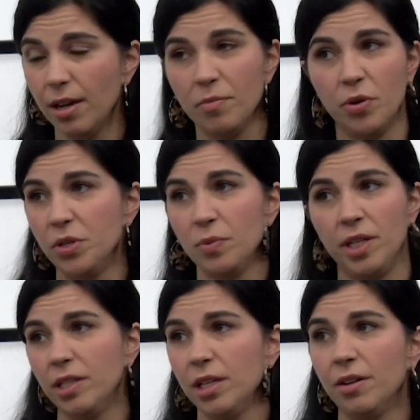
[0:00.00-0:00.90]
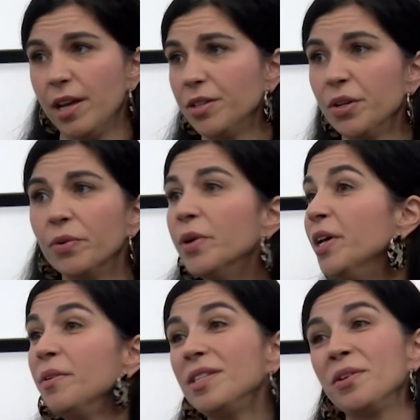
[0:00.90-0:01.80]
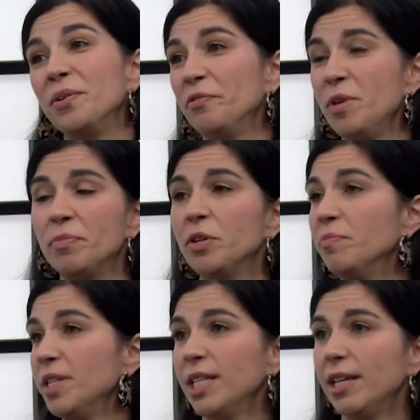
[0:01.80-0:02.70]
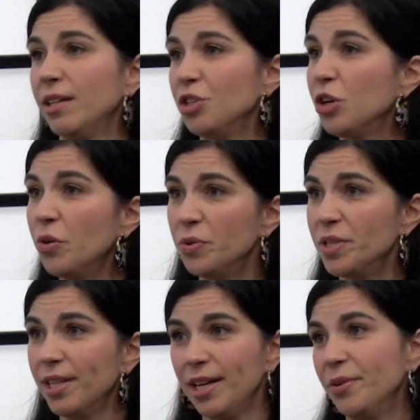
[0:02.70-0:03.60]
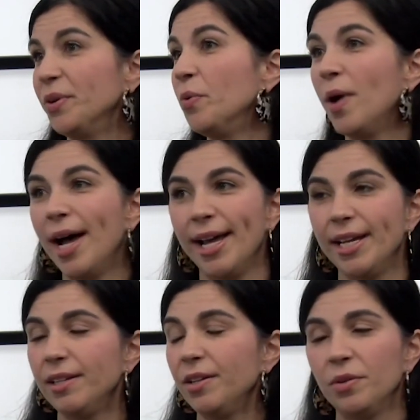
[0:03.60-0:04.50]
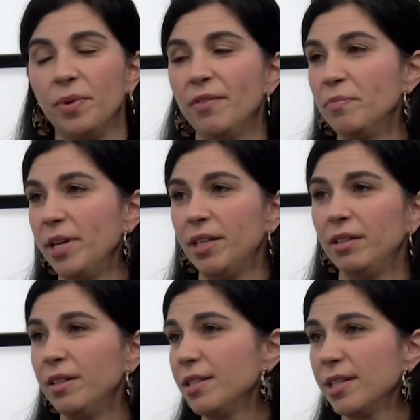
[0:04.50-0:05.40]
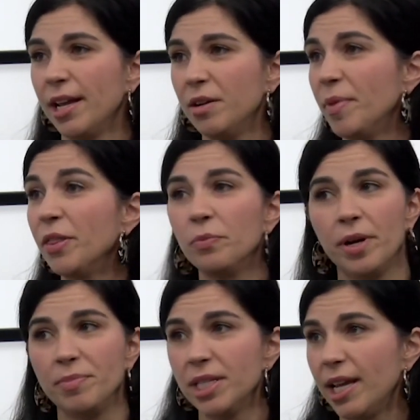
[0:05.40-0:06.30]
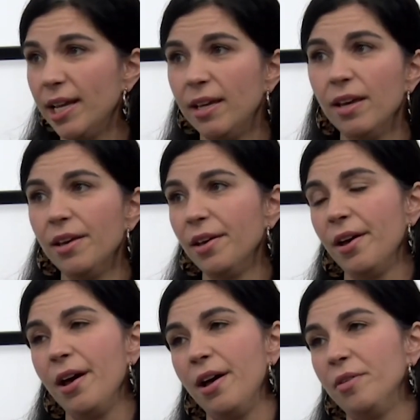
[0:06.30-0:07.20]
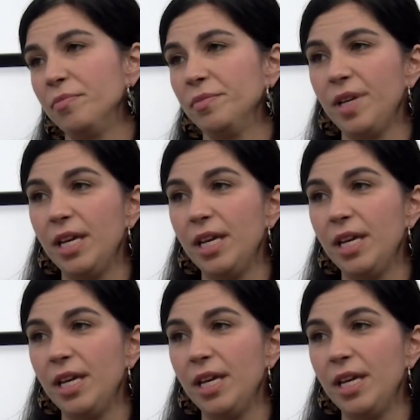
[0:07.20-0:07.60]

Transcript: I'm always willing to hear that too. So if people are missing shows and they don't know why, you know, we have a mailing list, sign up on the website, great, um, great.